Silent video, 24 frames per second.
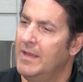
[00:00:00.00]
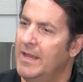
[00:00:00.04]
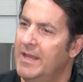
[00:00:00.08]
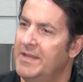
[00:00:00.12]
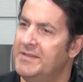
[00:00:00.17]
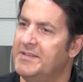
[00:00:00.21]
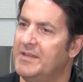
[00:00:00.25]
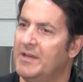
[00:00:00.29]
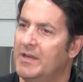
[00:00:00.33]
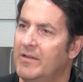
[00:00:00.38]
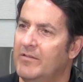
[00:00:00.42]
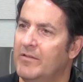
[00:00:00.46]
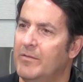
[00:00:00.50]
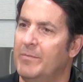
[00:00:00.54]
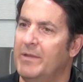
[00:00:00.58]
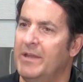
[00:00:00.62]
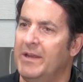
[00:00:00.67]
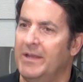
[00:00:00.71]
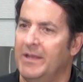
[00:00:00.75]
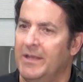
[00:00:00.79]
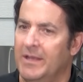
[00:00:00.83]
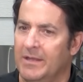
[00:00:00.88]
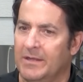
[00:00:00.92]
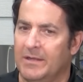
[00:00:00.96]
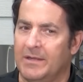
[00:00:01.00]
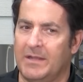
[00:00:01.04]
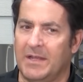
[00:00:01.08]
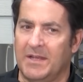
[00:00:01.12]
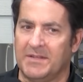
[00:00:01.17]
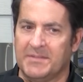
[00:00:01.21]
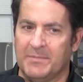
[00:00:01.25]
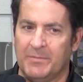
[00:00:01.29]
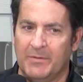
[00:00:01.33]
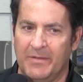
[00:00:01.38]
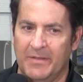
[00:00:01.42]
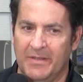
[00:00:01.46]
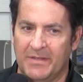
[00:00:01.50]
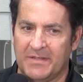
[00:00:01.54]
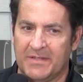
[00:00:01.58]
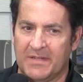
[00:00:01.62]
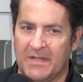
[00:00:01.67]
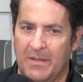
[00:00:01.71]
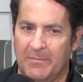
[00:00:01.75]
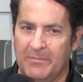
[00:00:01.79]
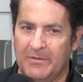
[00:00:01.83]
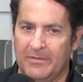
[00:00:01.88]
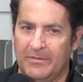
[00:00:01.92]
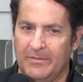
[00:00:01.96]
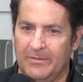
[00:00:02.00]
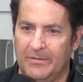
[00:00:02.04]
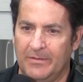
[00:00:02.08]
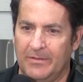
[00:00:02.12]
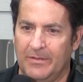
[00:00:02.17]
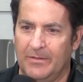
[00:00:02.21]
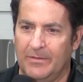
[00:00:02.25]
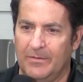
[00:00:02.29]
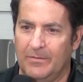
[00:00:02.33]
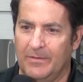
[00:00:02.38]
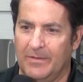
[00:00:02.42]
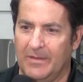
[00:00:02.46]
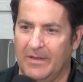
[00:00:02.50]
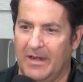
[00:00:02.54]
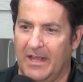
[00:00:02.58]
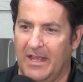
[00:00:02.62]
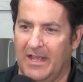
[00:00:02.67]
Has there ever been a customer that's come to you with an